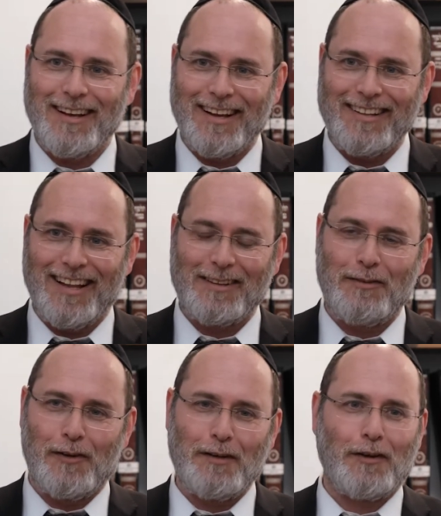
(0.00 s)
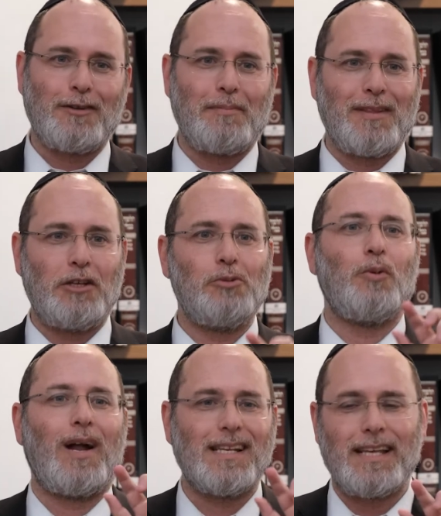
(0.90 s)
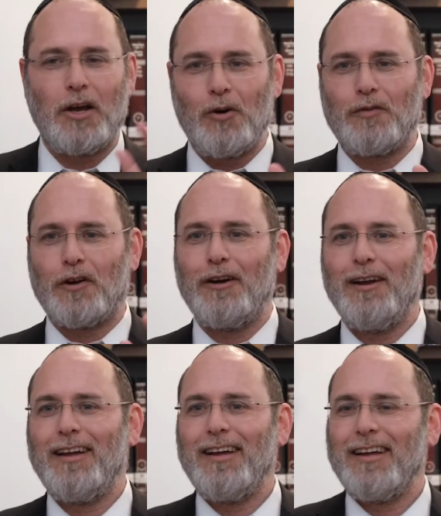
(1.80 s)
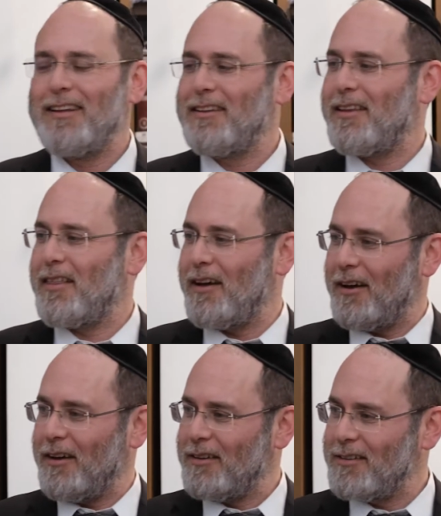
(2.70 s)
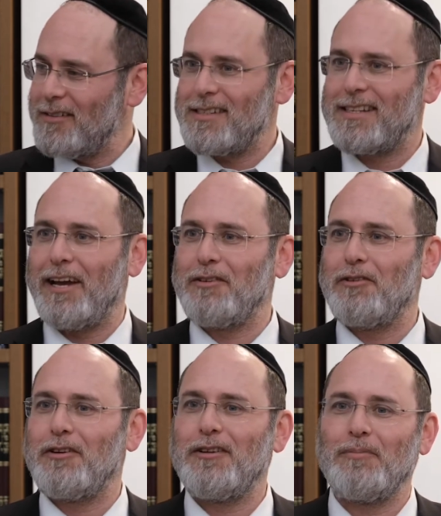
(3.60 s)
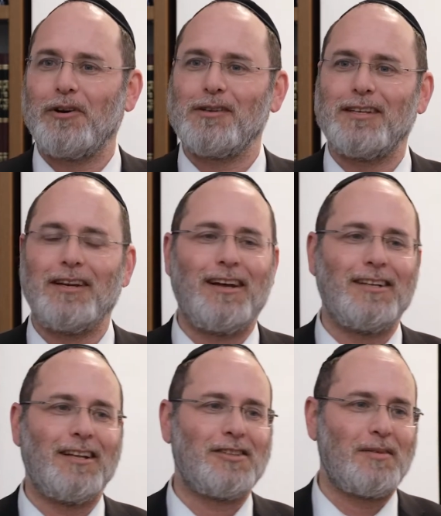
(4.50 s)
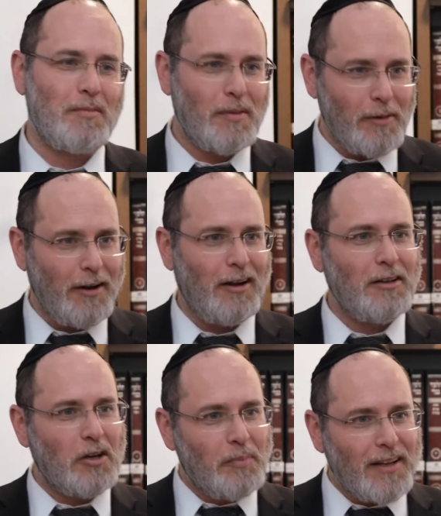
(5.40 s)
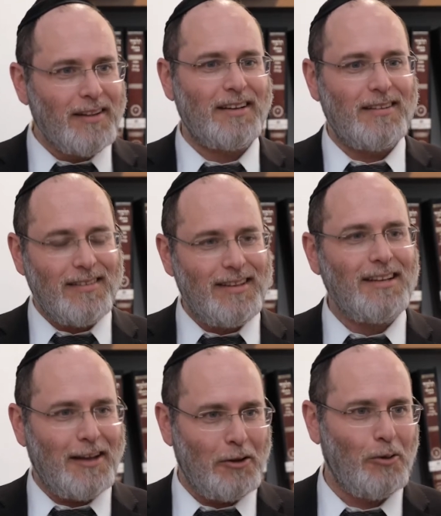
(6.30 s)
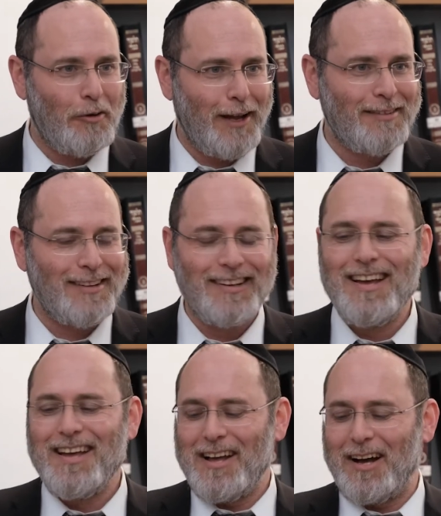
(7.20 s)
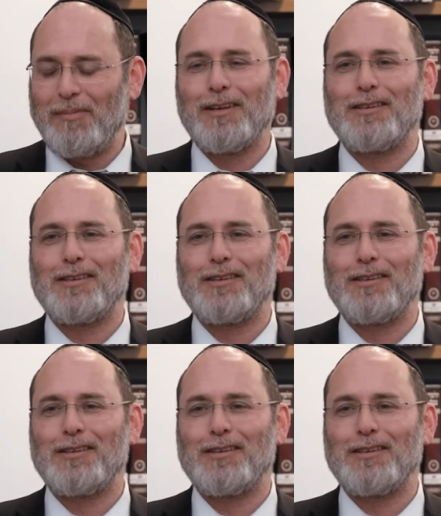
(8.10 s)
like divrei Torah, that you would want to say over to the standard person on Shabbos. Some of them are a little bit like detail oriented, but